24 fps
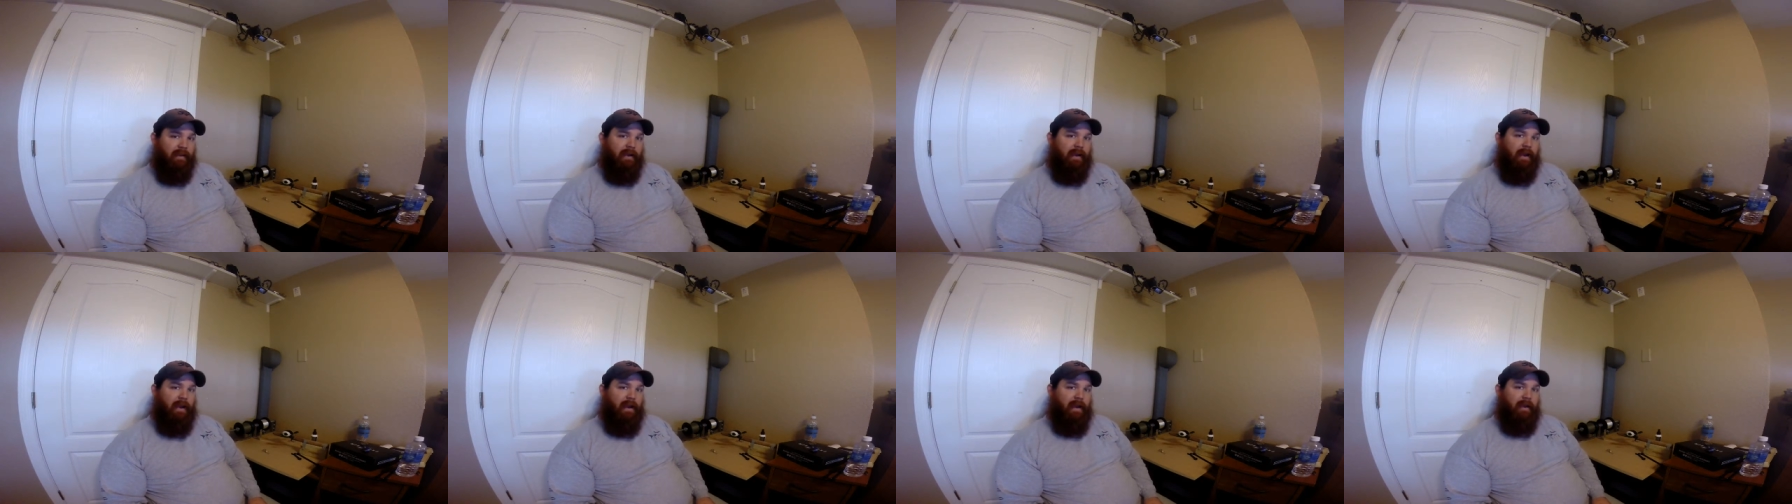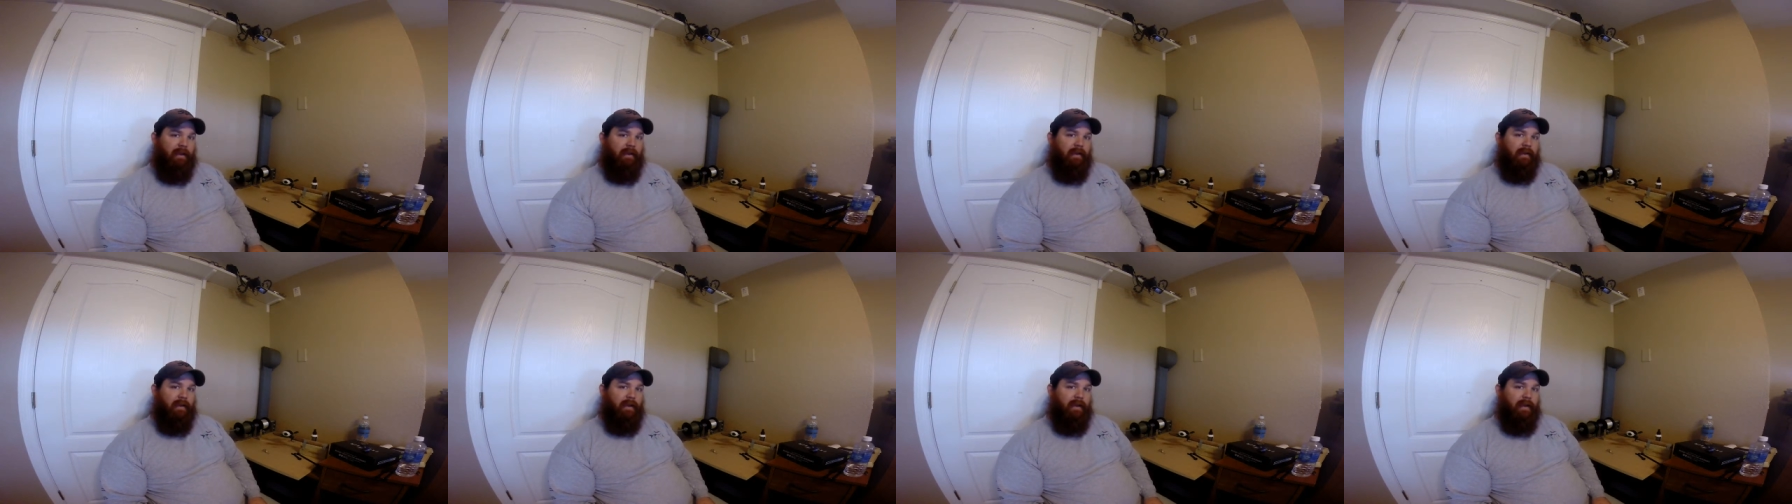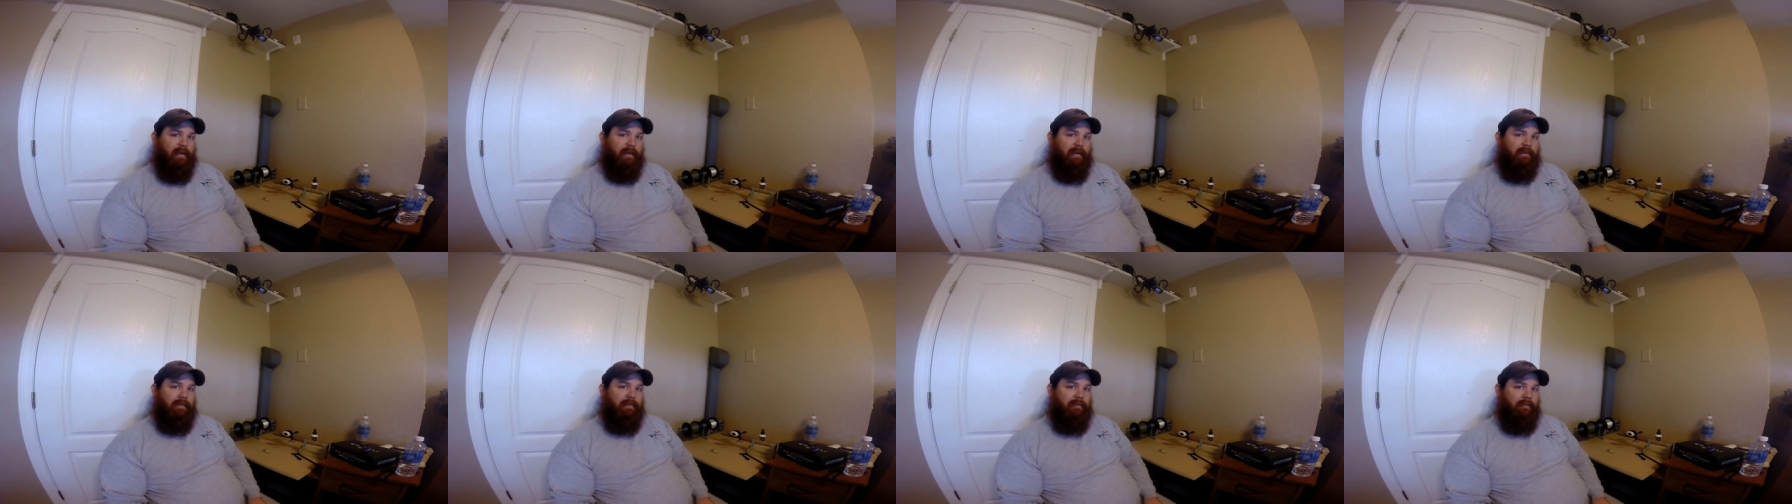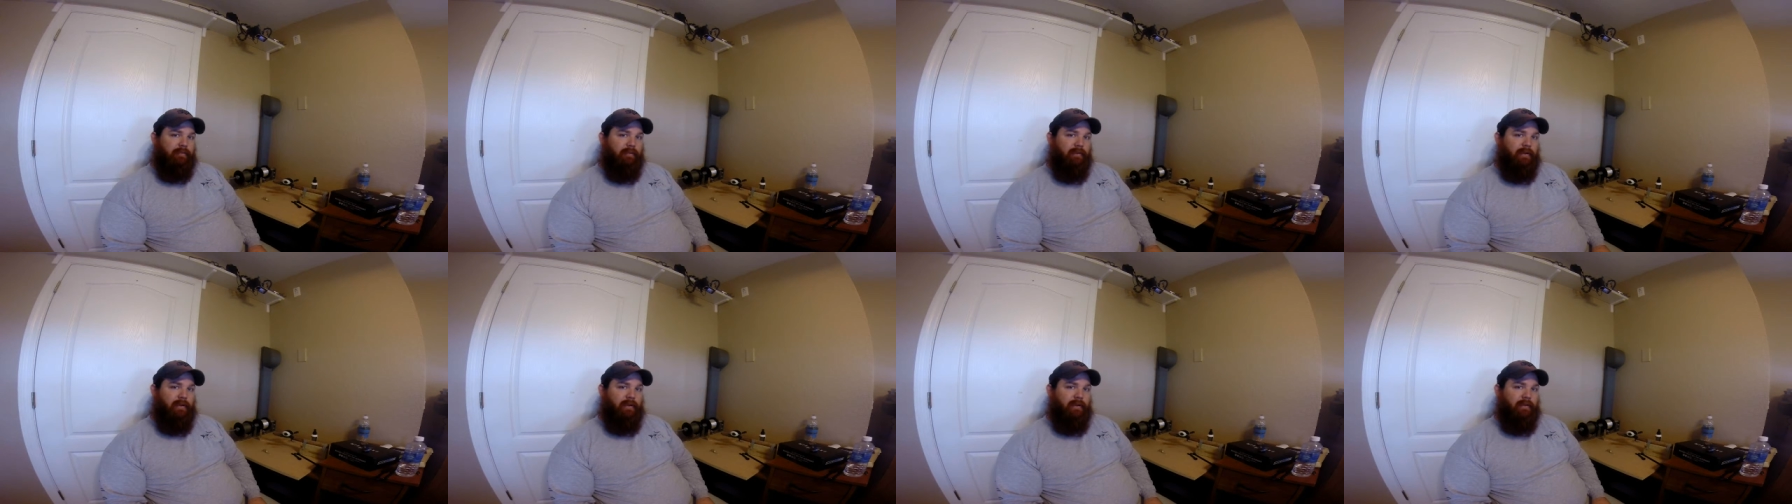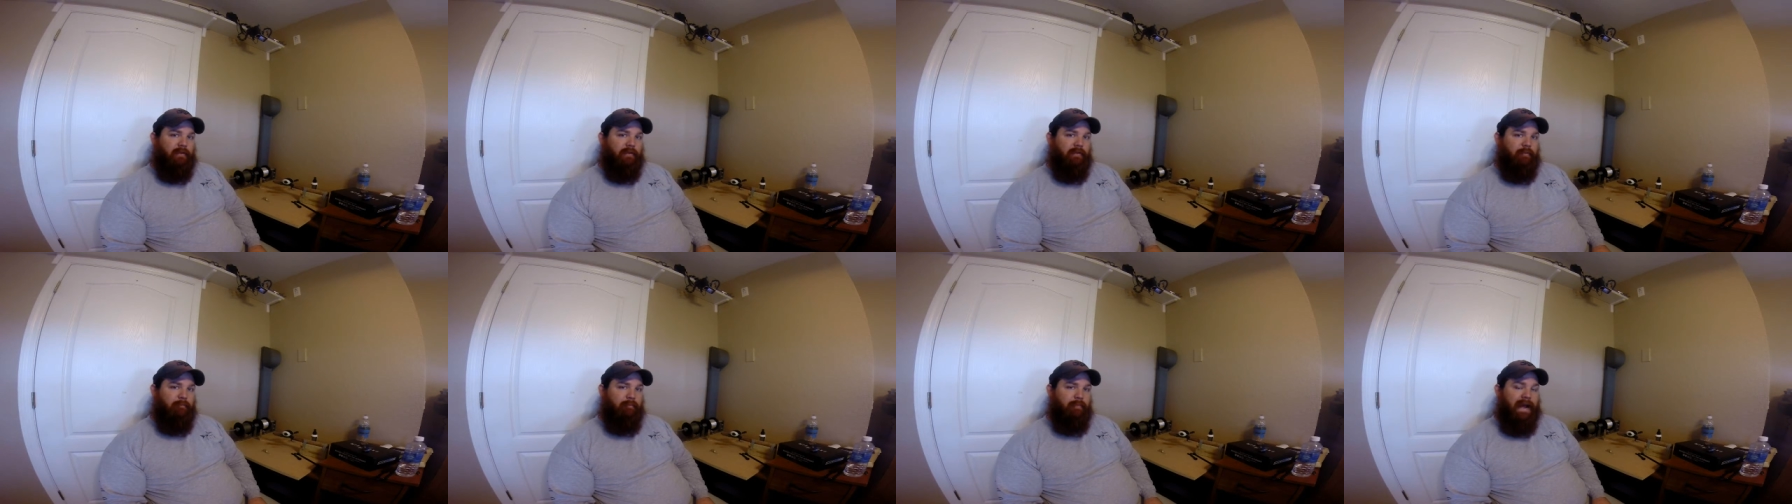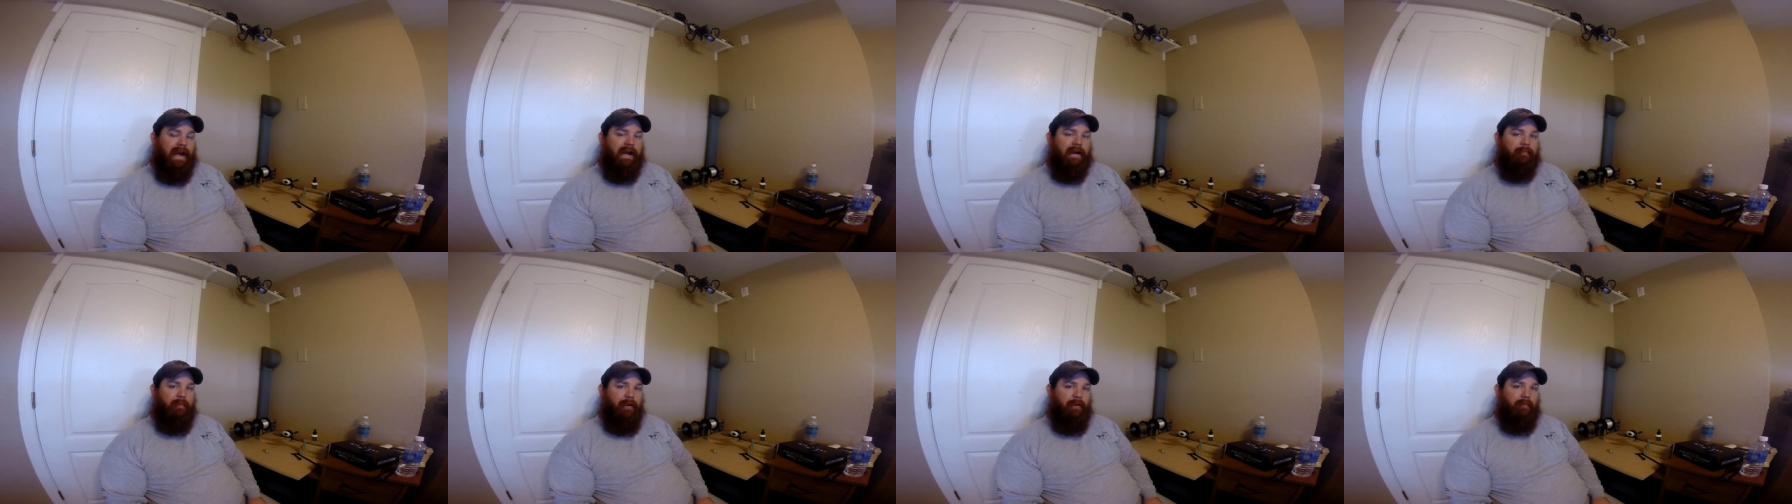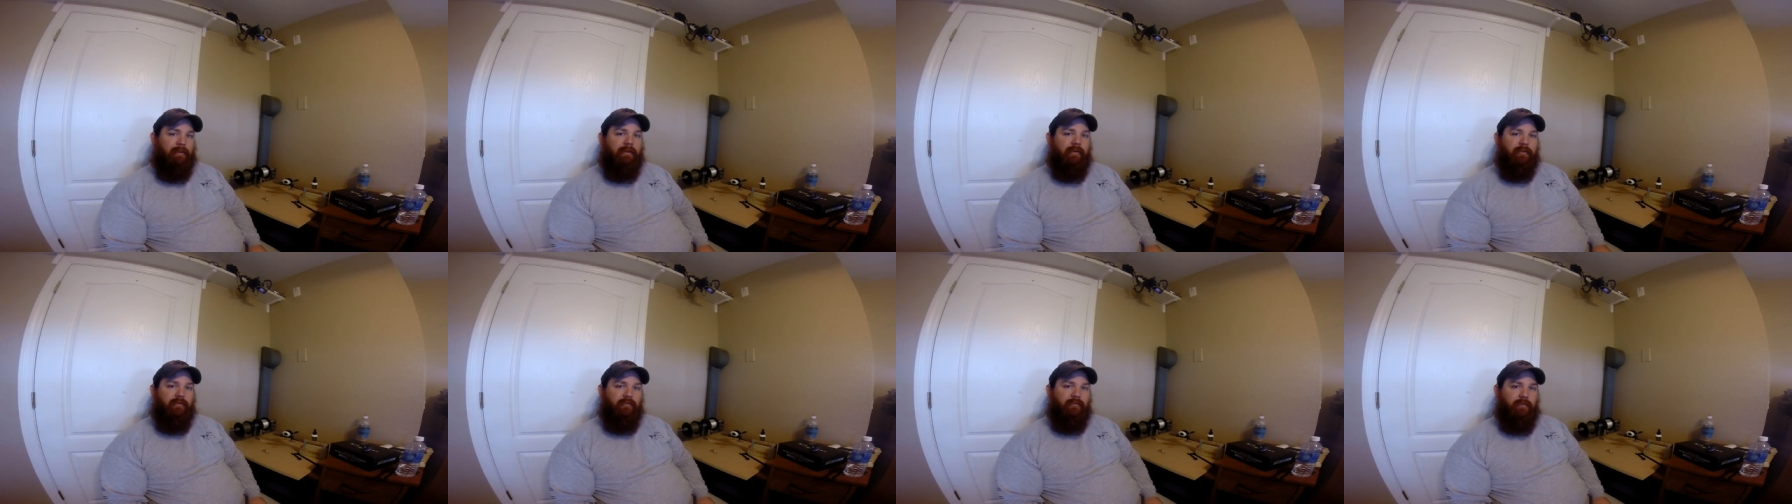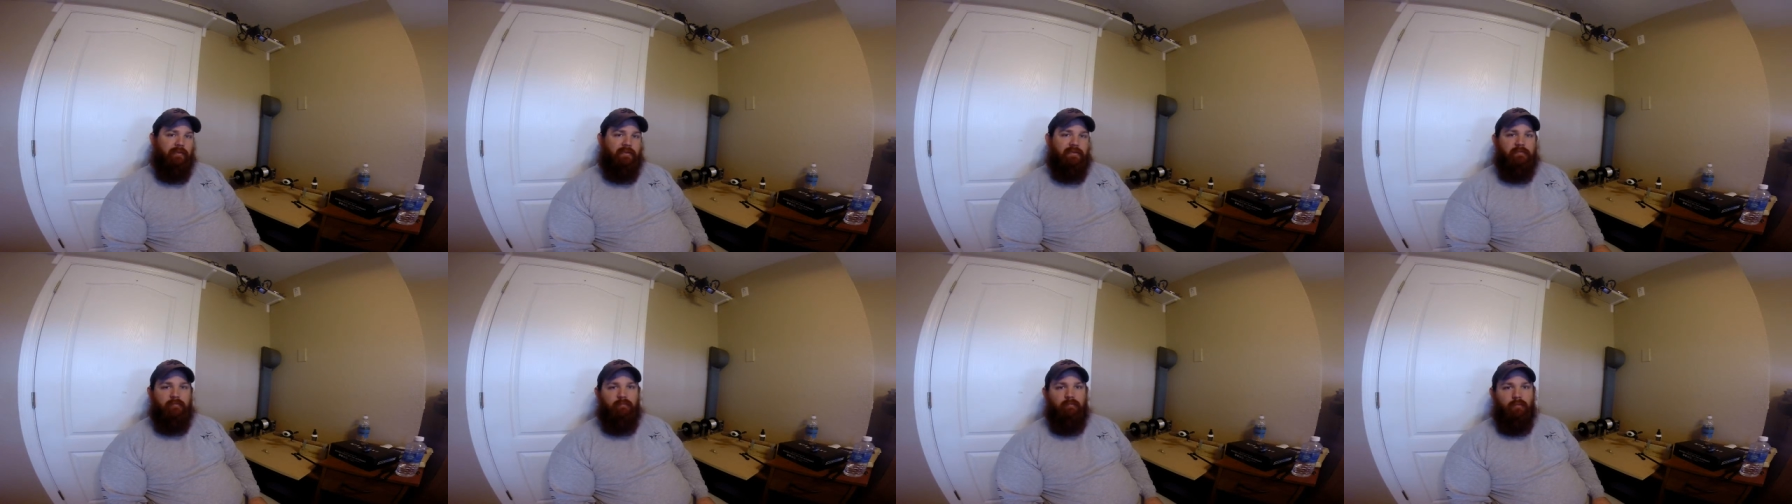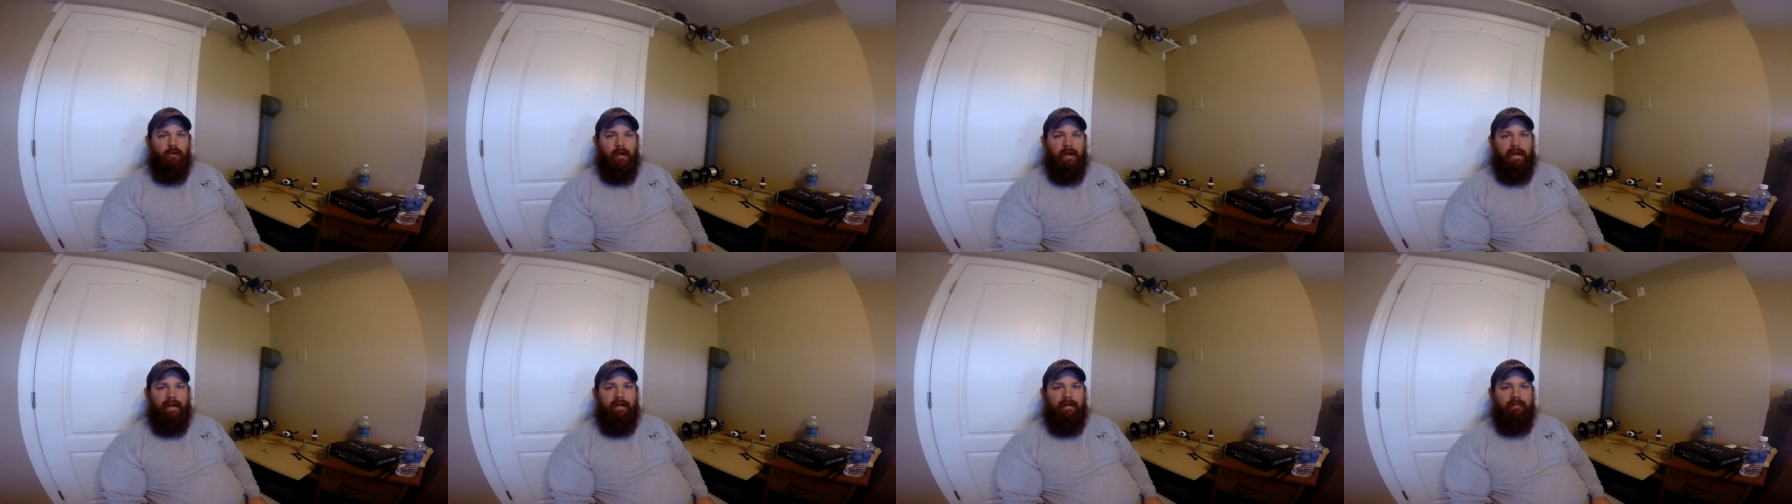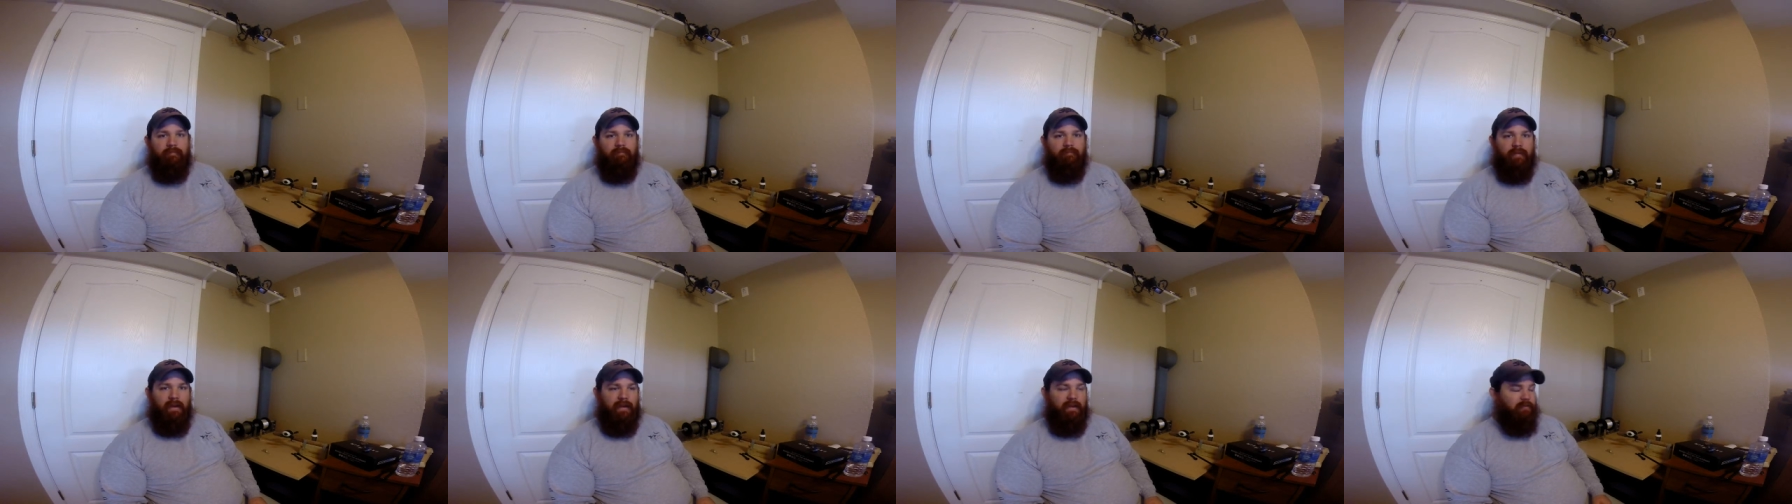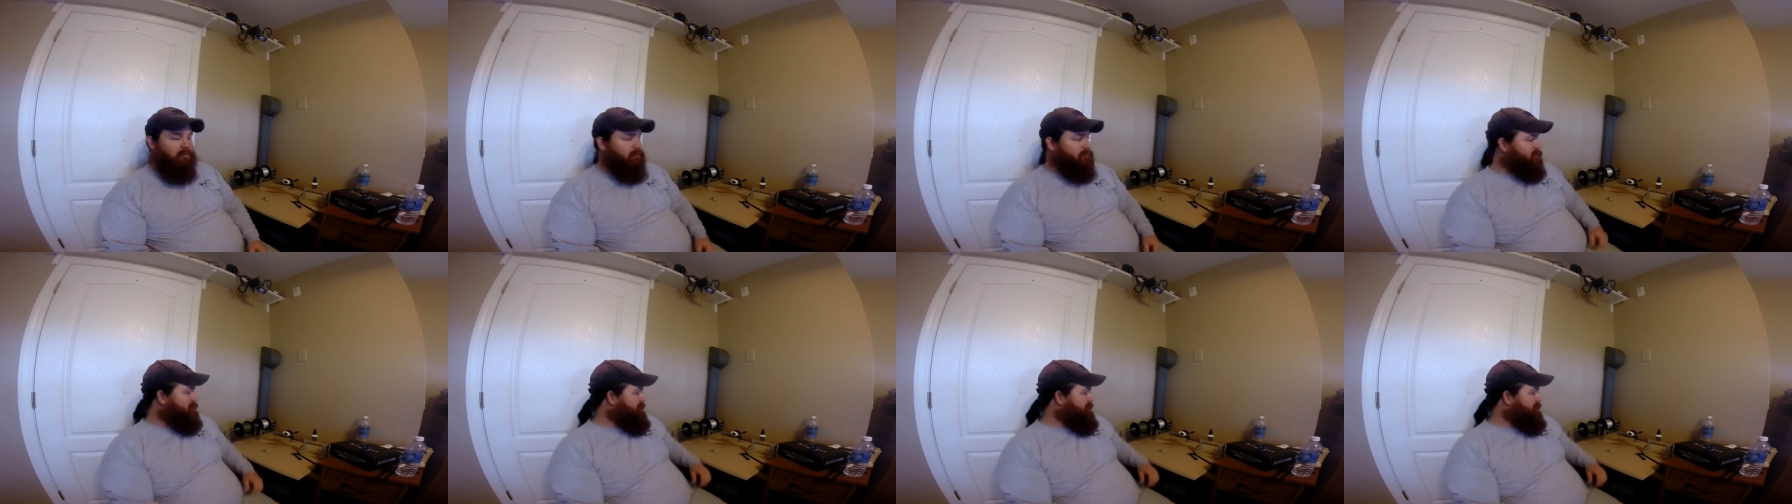I like to back my reels with braid. I use